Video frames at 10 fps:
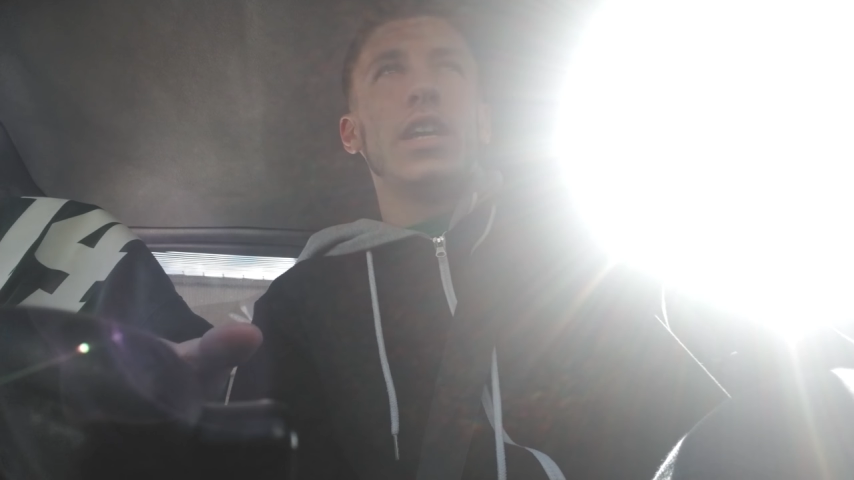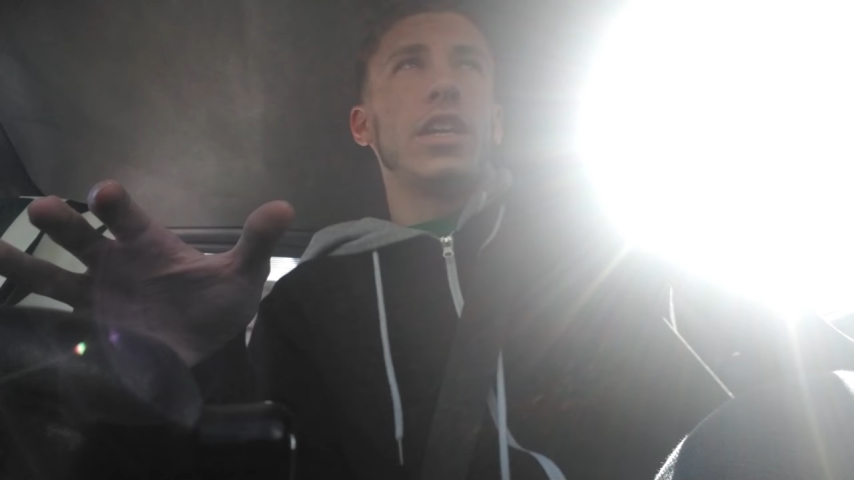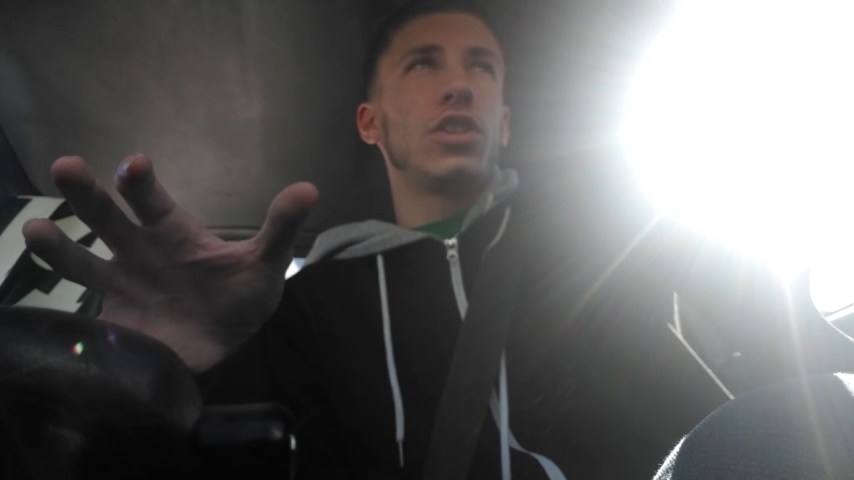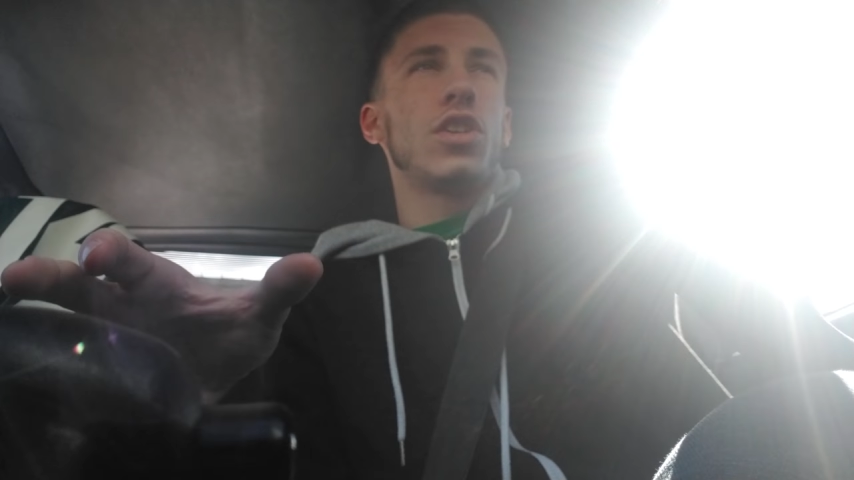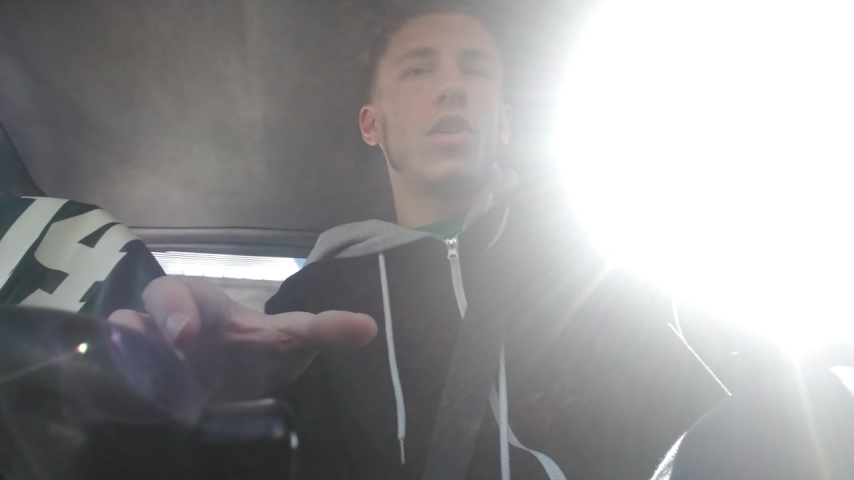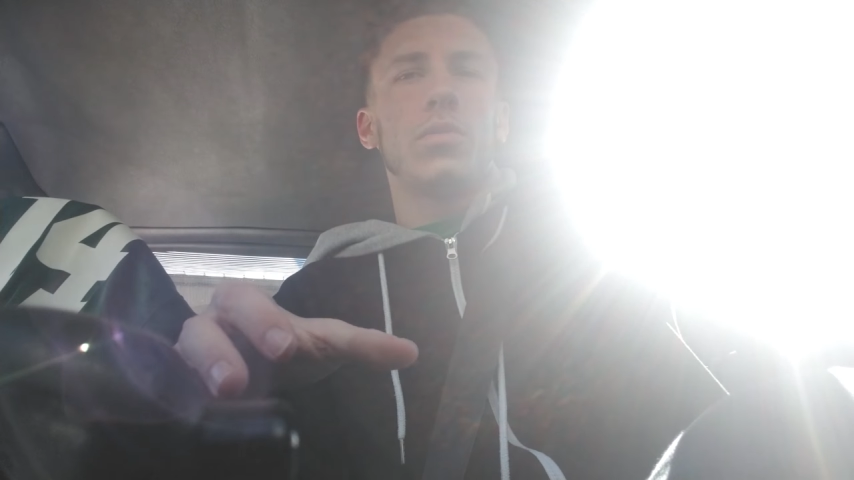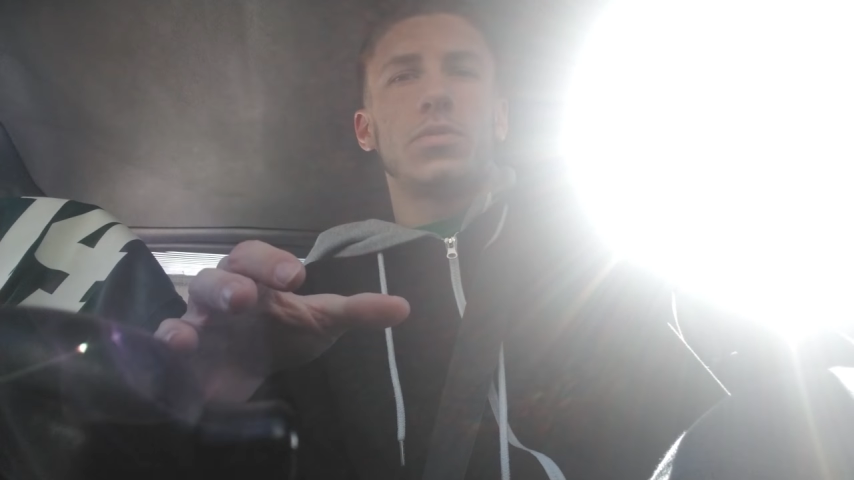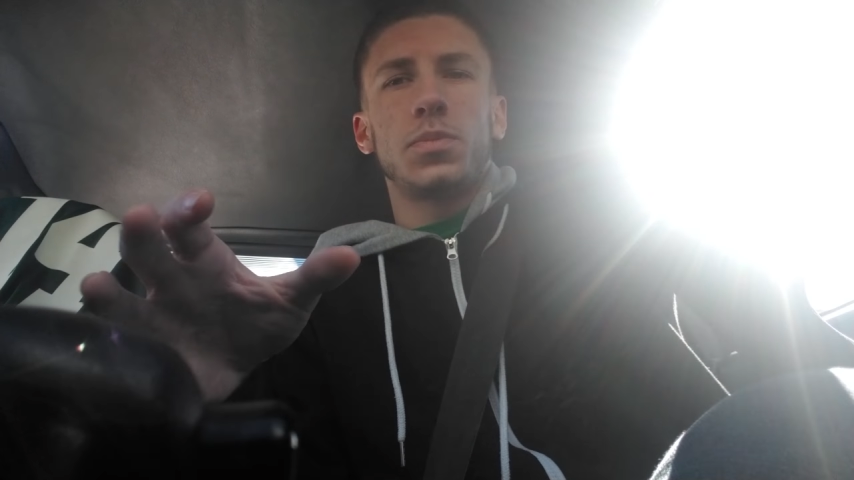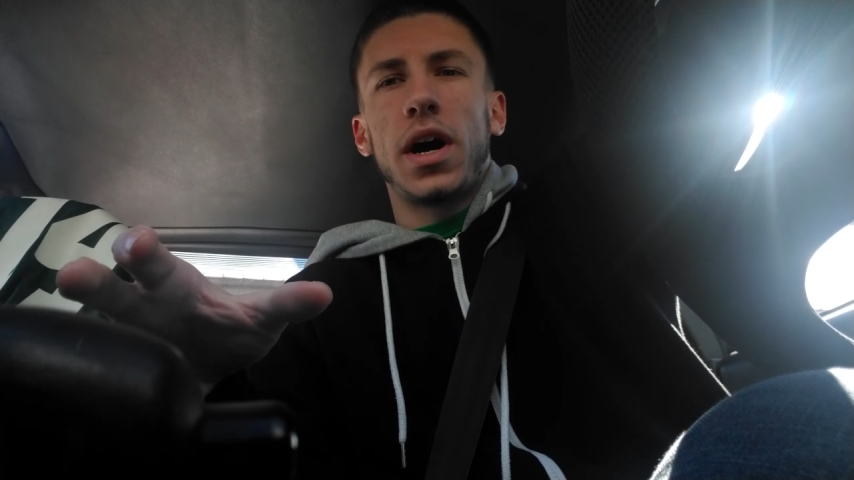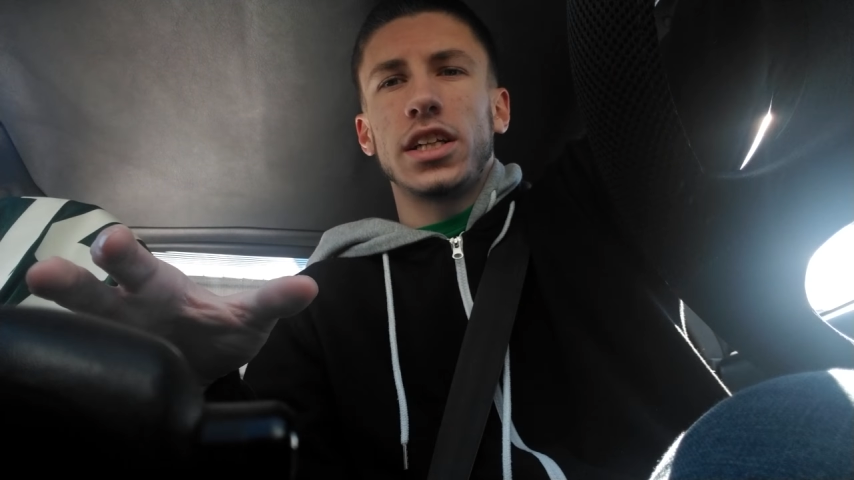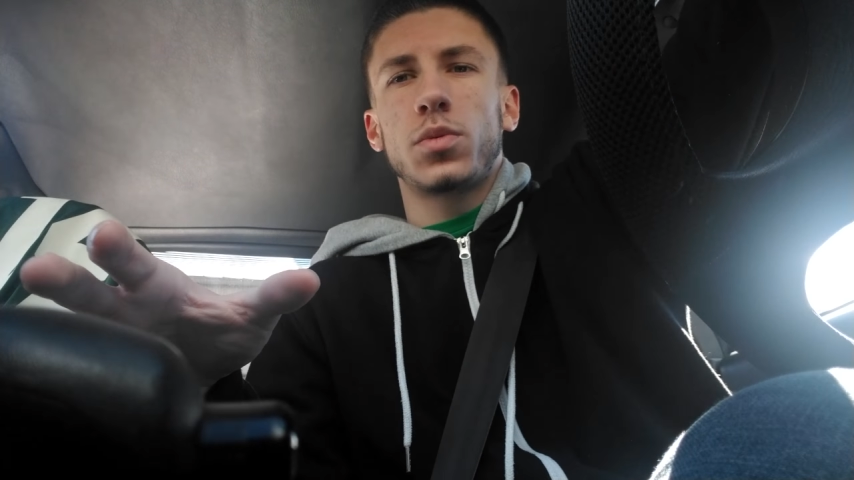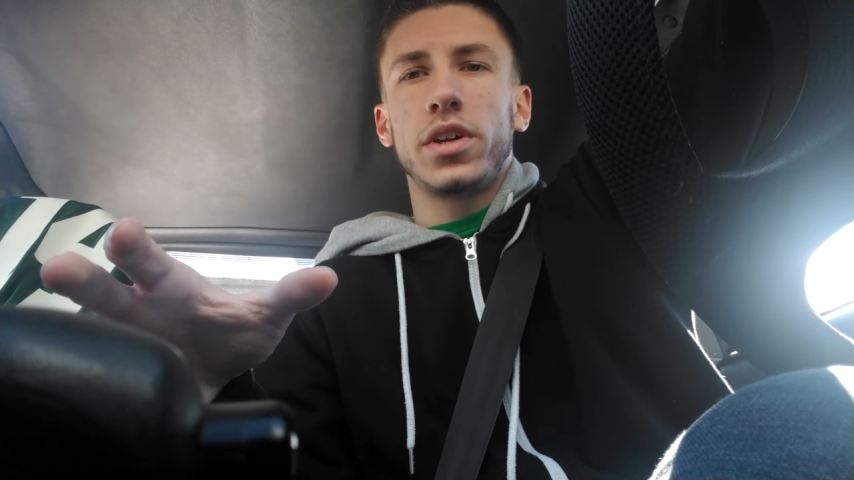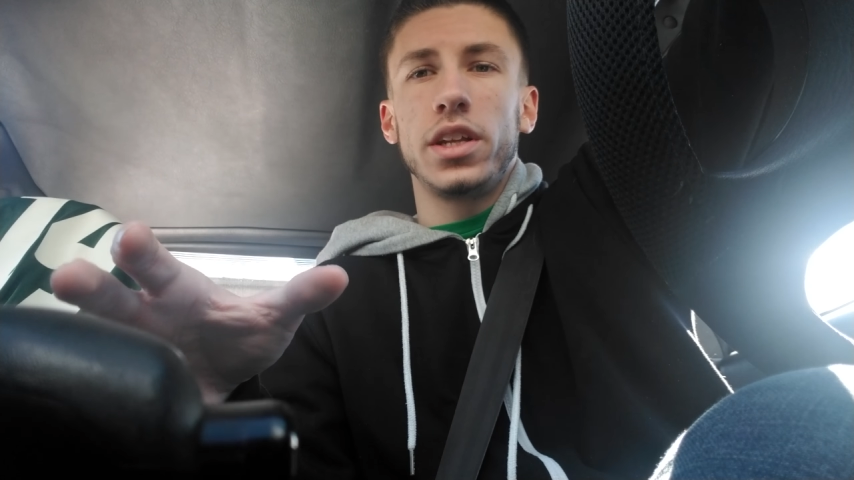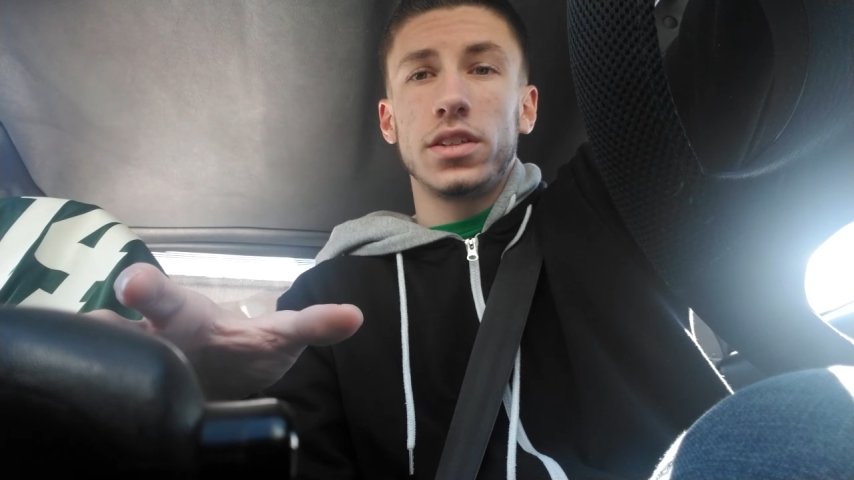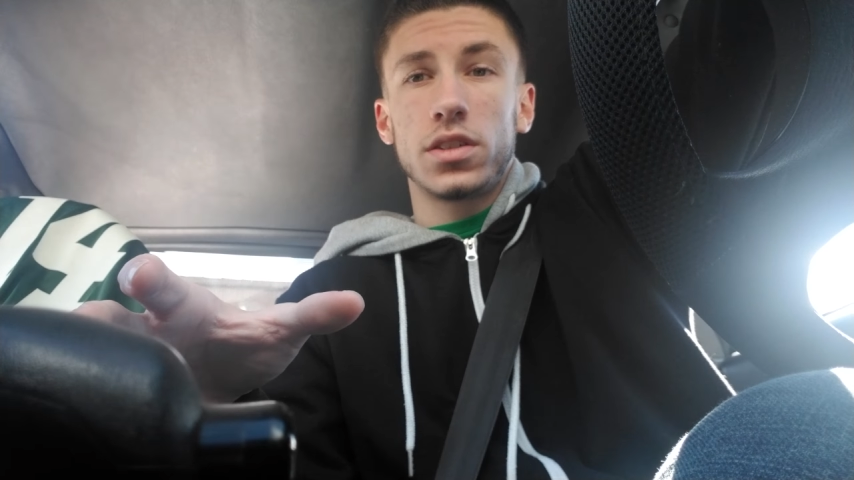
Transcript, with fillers: He's shown spots where he needs